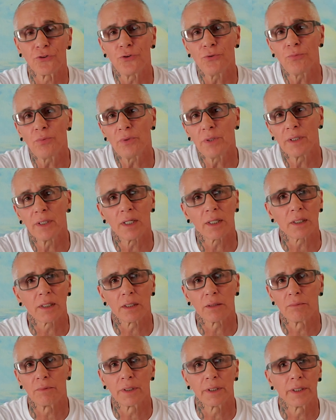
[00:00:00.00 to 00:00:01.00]
you're really not
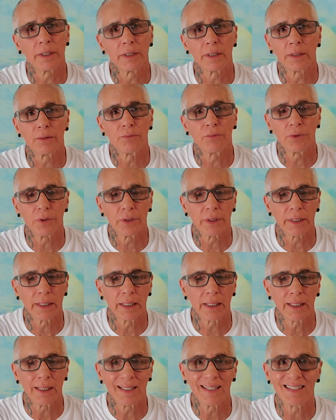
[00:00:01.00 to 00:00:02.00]
going to run into really
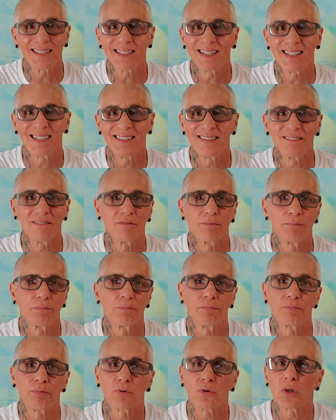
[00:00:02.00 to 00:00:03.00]
any kind of
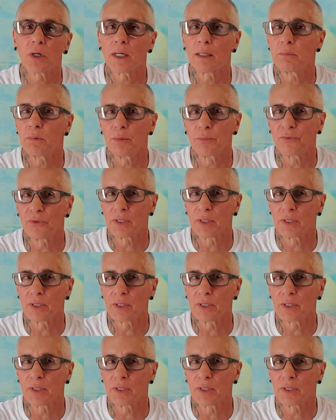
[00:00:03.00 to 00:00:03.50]
problems